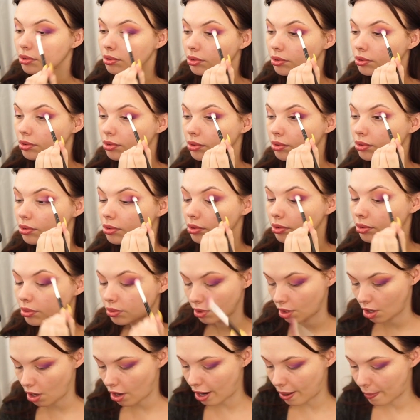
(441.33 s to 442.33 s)

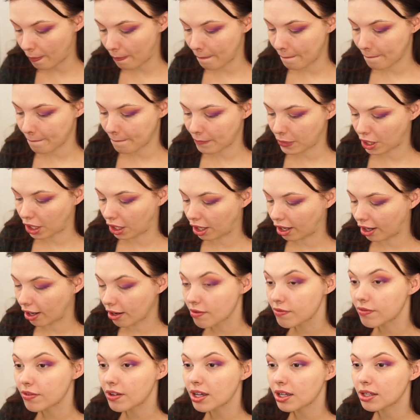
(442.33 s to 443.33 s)
All right,
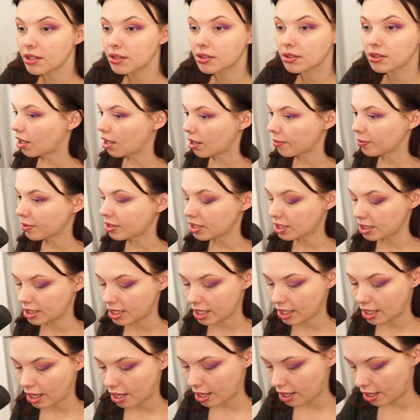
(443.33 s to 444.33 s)
perfect. I'm gonna
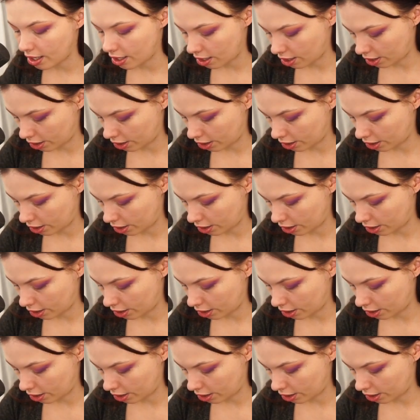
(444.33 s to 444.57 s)
take a